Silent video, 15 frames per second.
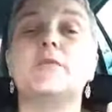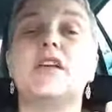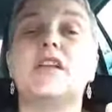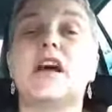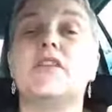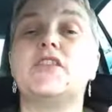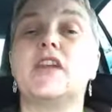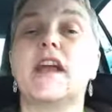you'd
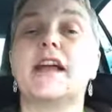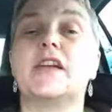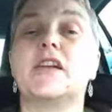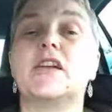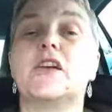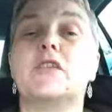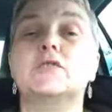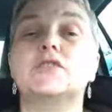have your
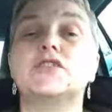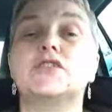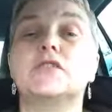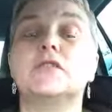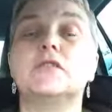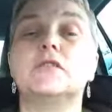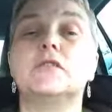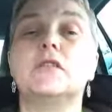
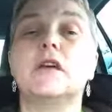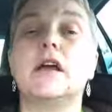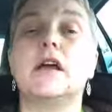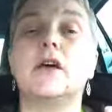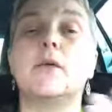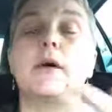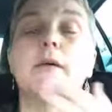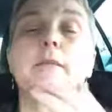agricultural
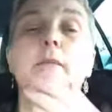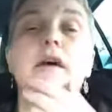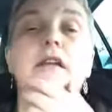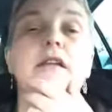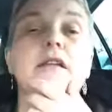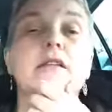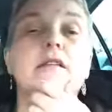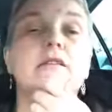
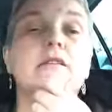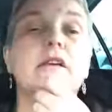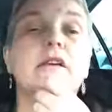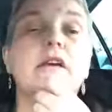equipment.